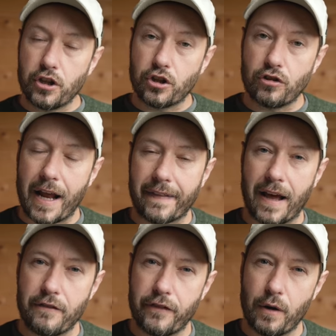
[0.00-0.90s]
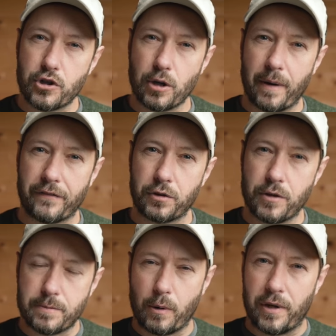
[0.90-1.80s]
can correct that in Photoshop
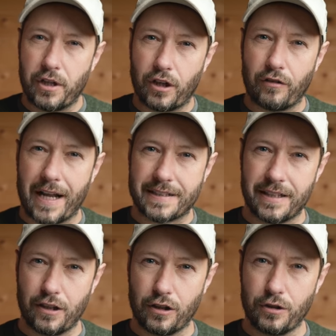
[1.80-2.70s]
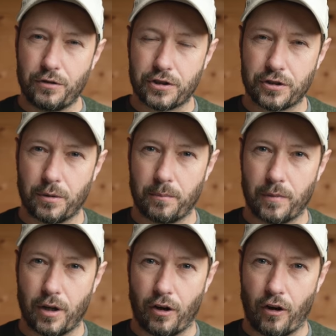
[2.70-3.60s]
afterwards, but when you correct it, you lose some
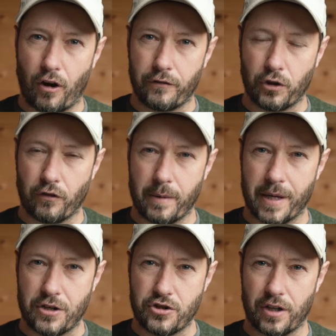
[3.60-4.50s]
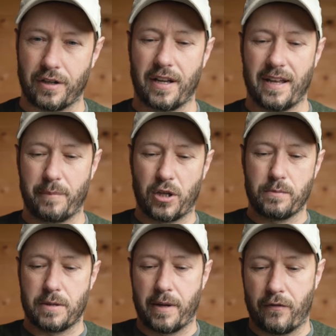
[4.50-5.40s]
of your image and it
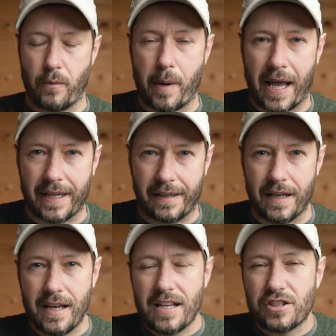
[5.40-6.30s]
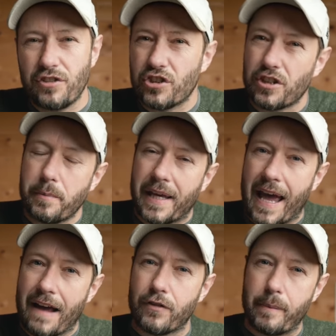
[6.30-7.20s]
becomes a bit of a pain. So you just got to be
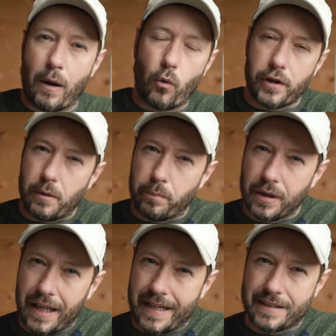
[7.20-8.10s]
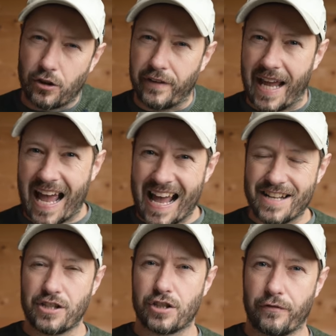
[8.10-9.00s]
careful about what you place on the
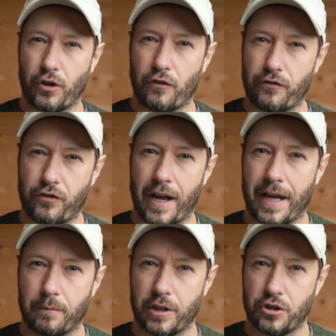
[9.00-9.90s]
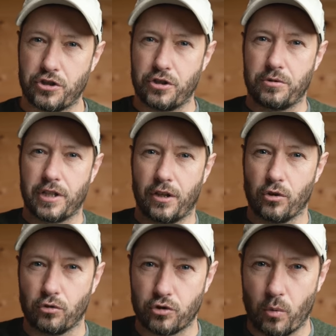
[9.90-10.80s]
edges of your frame when you're shooting
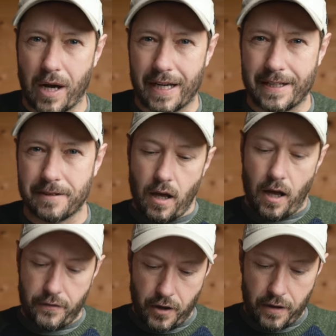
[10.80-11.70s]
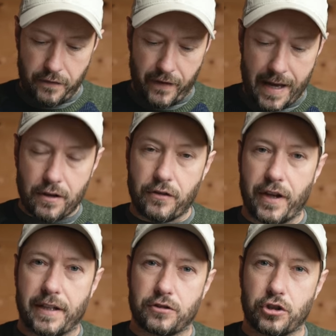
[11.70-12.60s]
ultra-wide. And the final
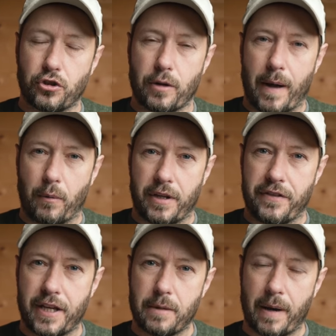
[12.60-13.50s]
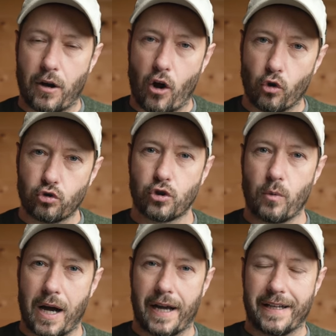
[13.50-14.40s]
thing to talk about when you're thinking about
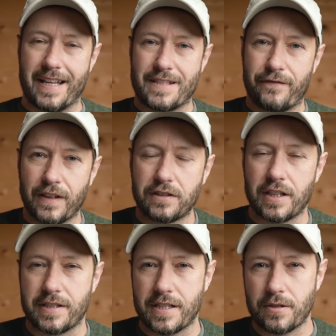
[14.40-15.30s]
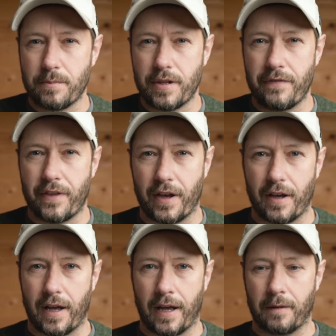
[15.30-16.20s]
ultra-wide is filters. It's something
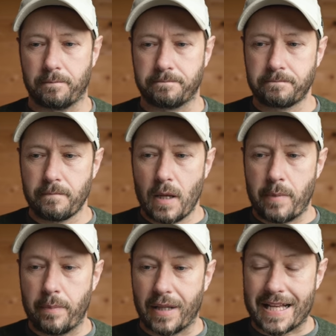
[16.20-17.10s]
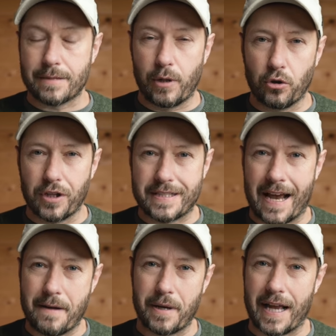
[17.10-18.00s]
that people ask me all the
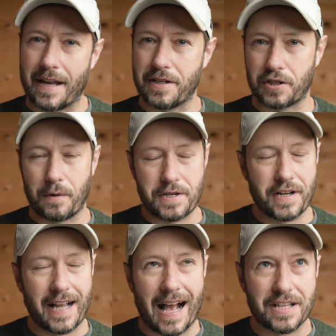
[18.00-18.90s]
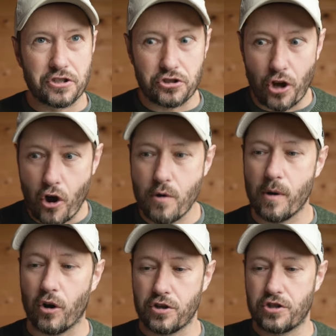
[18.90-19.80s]
time again. It's a question I get asked so
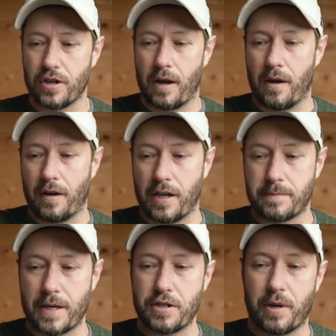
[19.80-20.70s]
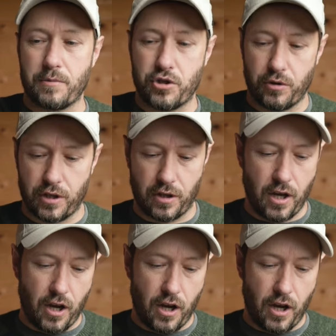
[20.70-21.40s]
much, especially when I'm shooting